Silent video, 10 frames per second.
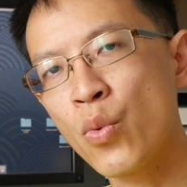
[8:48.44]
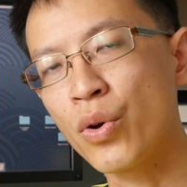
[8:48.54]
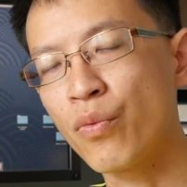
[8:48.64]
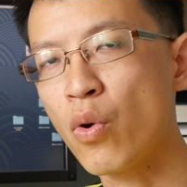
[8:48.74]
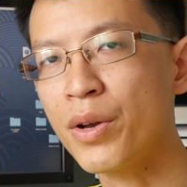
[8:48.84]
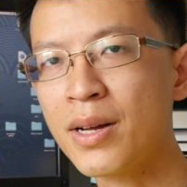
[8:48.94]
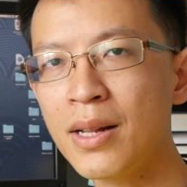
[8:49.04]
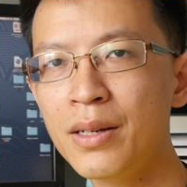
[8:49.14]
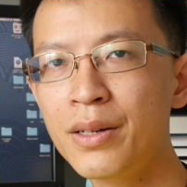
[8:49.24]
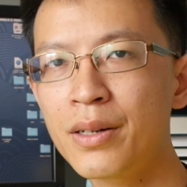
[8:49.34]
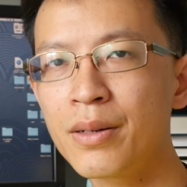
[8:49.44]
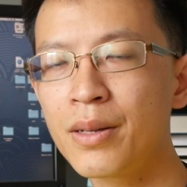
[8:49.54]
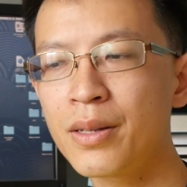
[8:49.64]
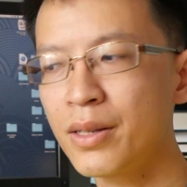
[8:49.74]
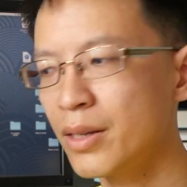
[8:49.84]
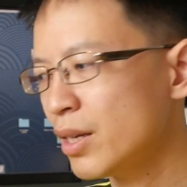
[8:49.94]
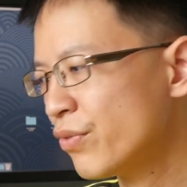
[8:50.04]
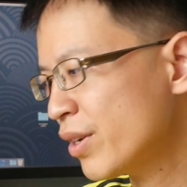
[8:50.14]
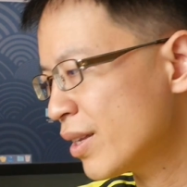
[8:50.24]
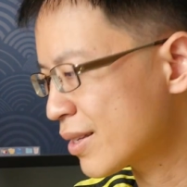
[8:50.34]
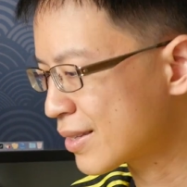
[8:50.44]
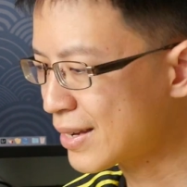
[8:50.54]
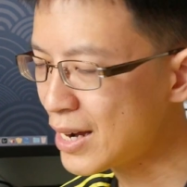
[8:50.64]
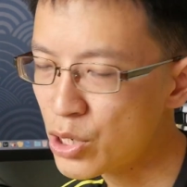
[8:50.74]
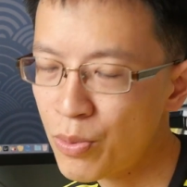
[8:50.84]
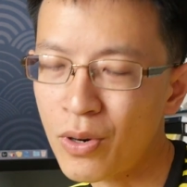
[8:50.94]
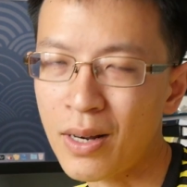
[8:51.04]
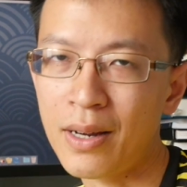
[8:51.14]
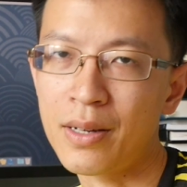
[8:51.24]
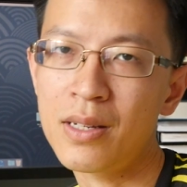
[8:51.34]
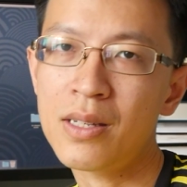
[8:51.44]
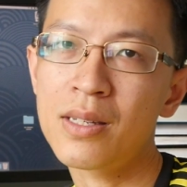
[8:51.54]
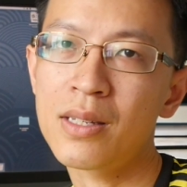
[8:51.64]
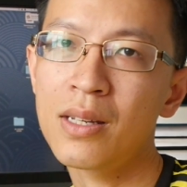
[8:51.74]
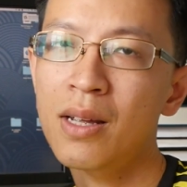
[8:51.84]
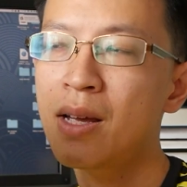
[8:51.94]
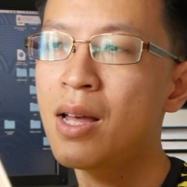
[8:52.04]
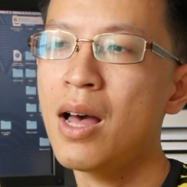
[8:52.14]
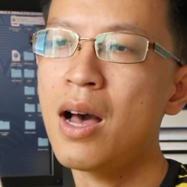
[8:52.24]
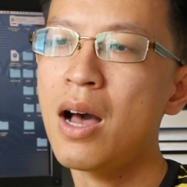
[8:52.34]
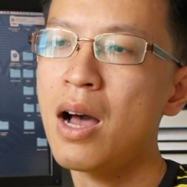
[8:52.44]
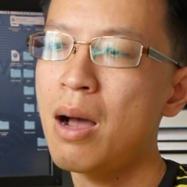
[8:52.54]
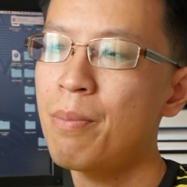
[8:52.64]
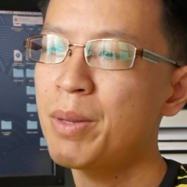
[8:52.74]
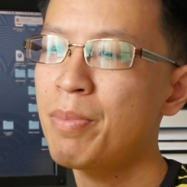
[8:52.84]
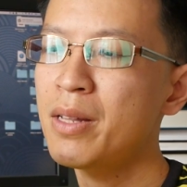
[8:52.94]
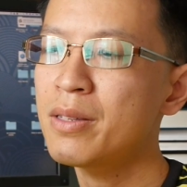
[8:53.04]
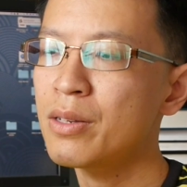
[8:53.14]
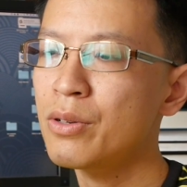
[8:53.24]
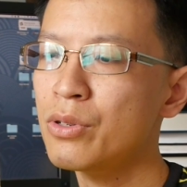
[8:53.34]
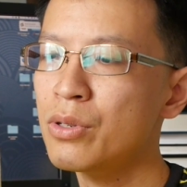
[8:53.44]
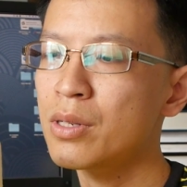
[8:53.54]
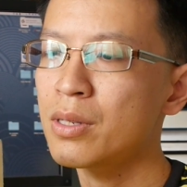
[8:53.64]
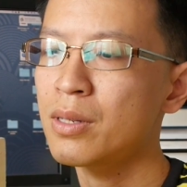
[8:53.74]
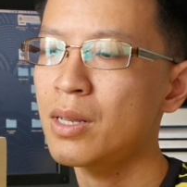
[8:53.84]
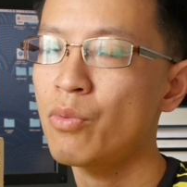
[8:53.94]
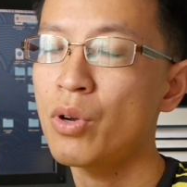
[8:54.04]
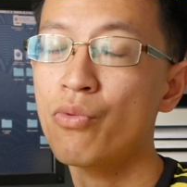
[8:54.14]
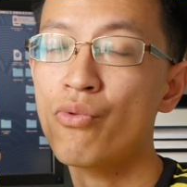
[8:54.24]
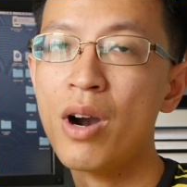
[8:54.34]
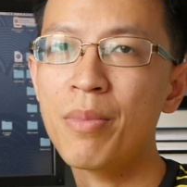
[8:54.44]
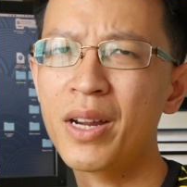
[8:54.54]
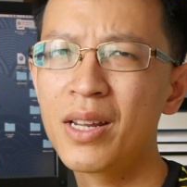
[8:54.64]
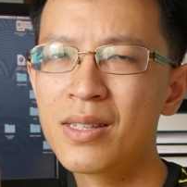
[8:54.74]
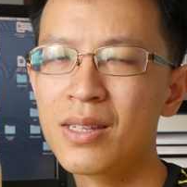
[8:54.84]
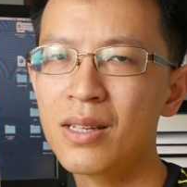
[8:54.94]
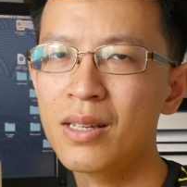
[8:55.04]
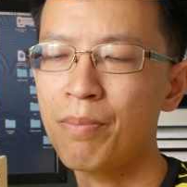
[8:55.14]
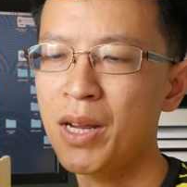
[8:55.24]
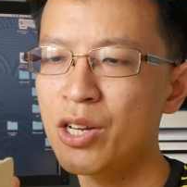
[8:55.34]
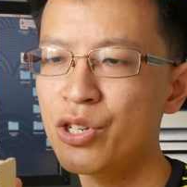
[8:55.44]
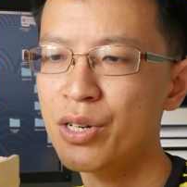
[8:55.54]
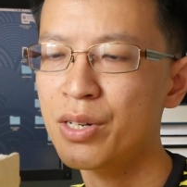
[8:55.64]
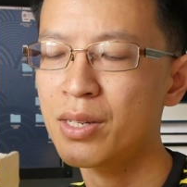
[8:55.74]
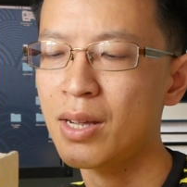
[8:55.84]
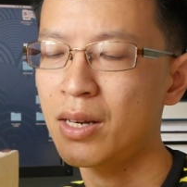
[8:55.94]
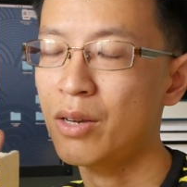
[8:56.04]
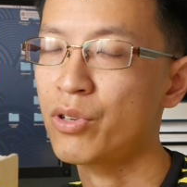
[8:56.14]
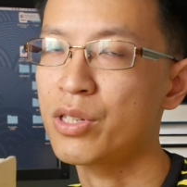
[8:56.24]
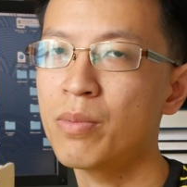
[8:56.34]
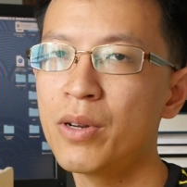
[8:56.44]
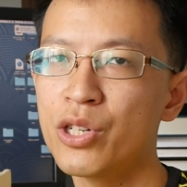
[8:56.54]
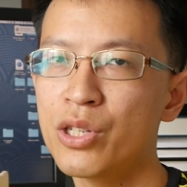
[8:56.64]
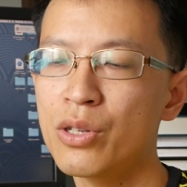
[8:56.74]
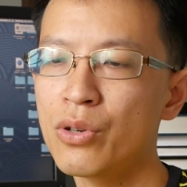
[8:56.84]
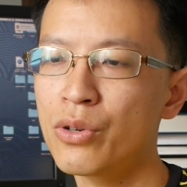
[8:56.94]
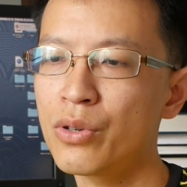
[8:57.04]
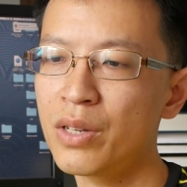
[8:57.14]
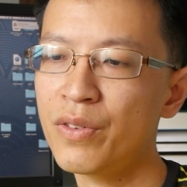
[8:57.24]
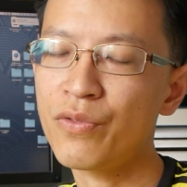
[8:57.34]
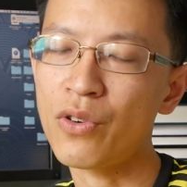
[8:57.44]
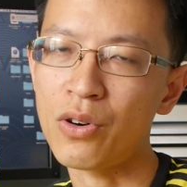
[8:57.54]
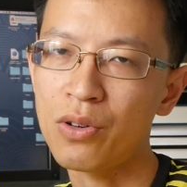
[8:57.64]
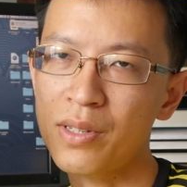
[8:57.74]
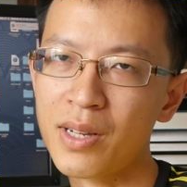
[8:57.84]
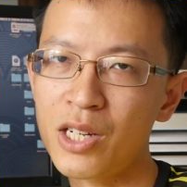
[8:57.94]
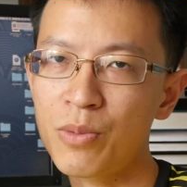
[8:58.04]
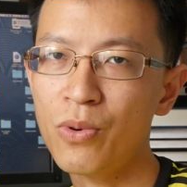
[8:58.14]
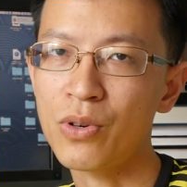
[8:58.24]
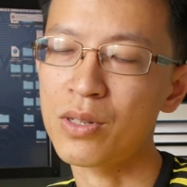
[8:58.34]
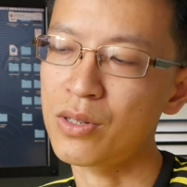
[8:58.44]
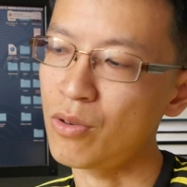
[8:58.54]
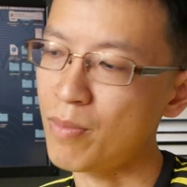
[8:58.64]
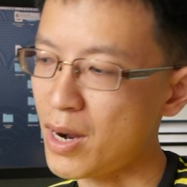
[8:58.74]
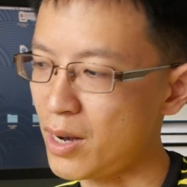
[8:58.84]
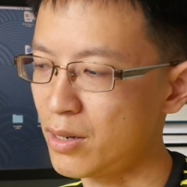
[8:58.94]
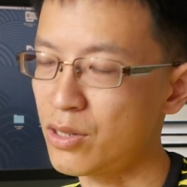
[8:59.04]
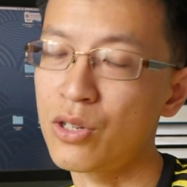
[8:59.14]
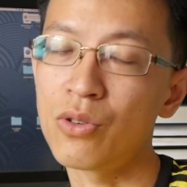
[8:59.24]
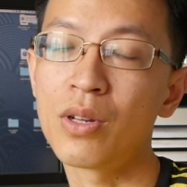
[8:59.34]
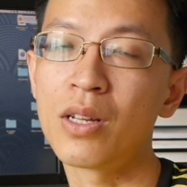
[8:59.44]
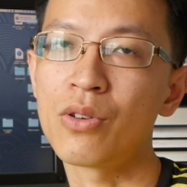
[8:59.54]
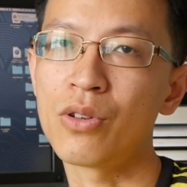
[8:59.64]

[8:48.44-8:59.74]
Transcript: with watercolor, even in a sketchbook like this, the pencils, they will rub against the pages and they will smudge. So even for sketchbooks, you might still need to